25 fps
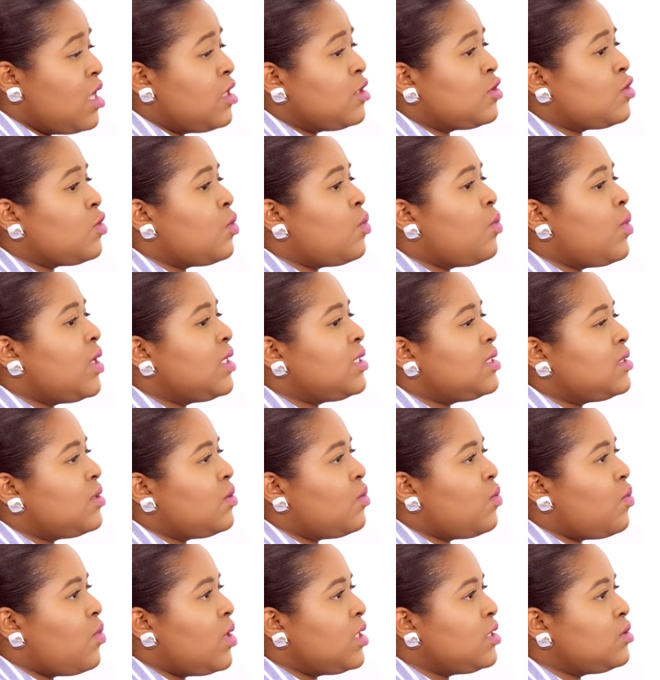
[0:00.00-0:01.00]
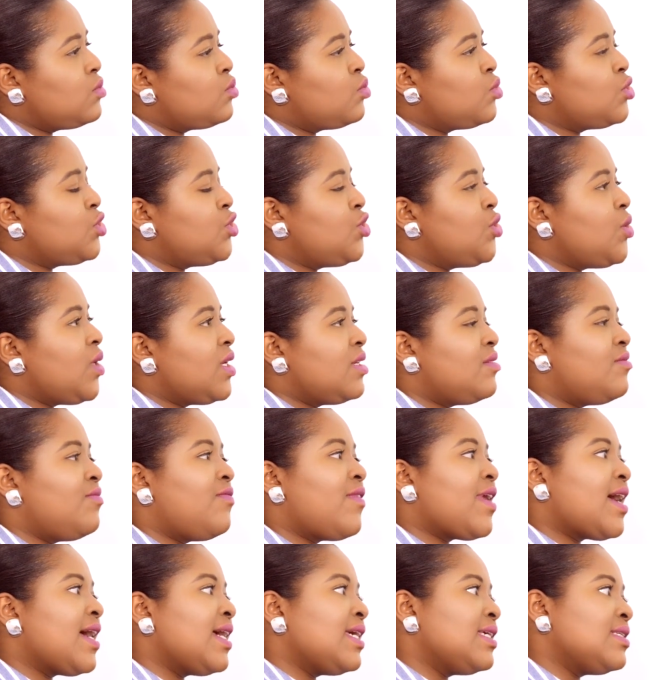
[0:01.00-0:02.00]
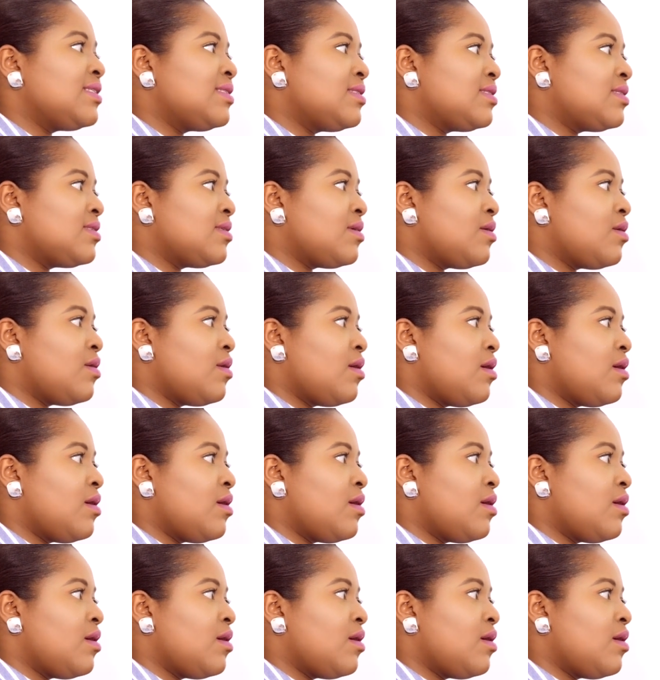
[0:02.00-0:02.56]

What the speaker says: So what would you advise,